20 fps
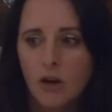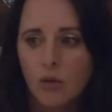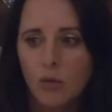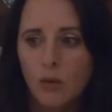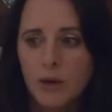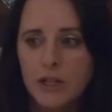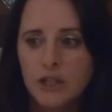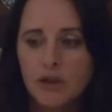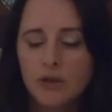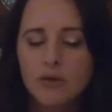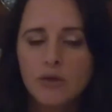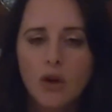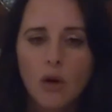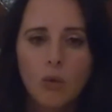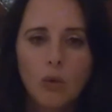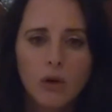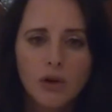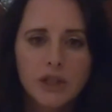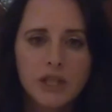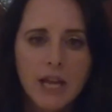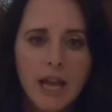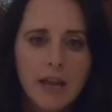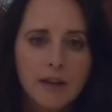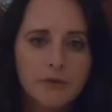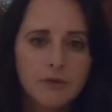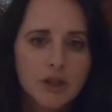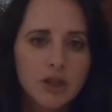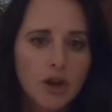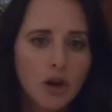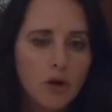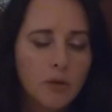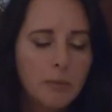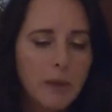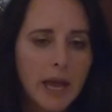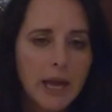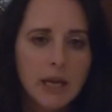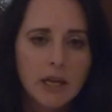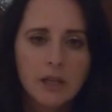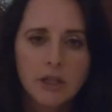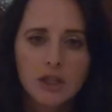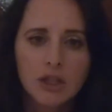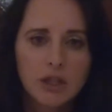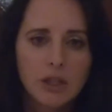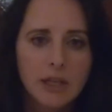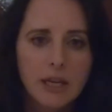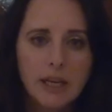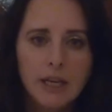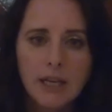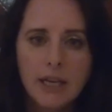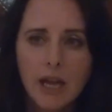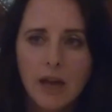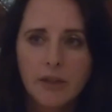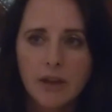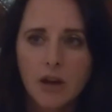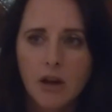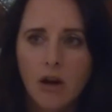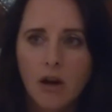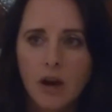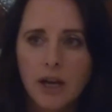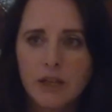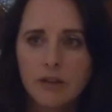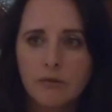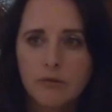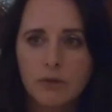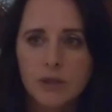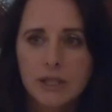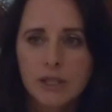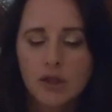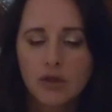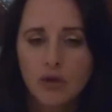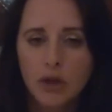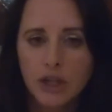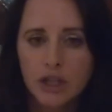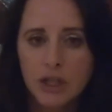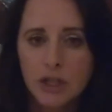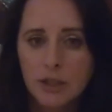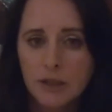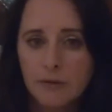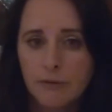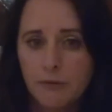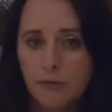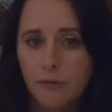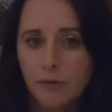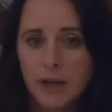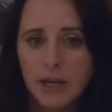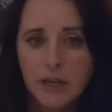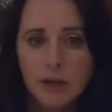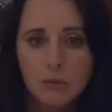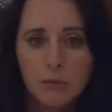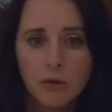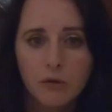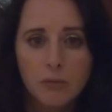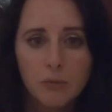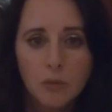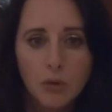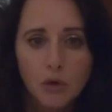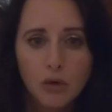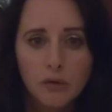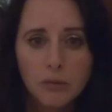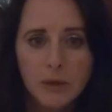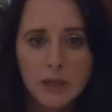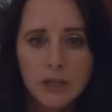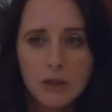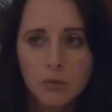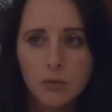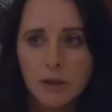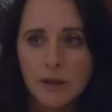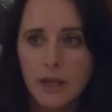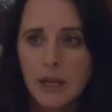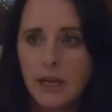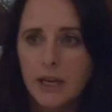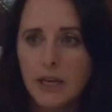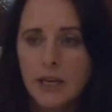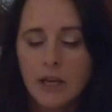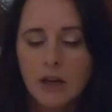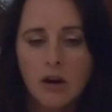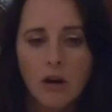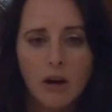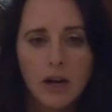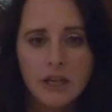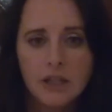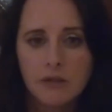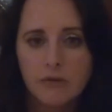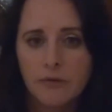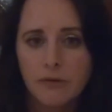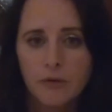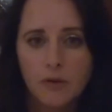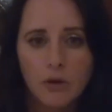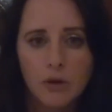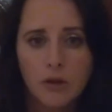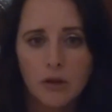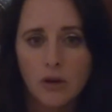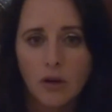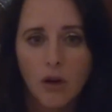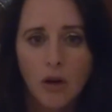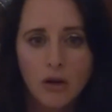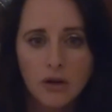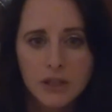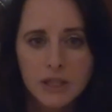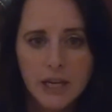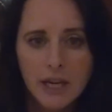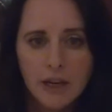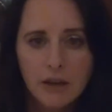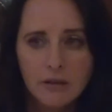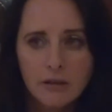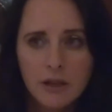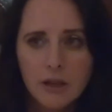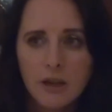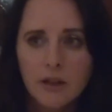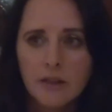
We do not want to have to go back into any other kind of restriction, freedom of movement with any kind of further lockdown.